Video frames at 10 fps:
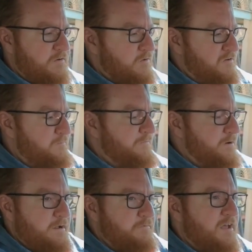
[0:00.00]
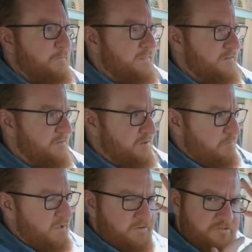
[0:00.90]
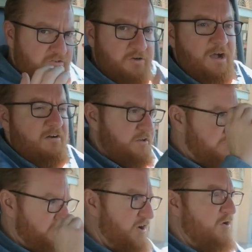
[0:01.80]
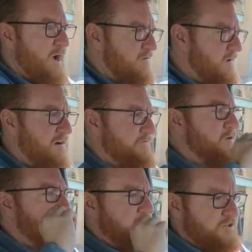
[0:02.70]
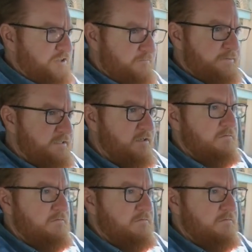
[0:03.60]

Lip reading: are going to be very upset about this and say, well, you should go out and you should know how to off-road and you shouldn't be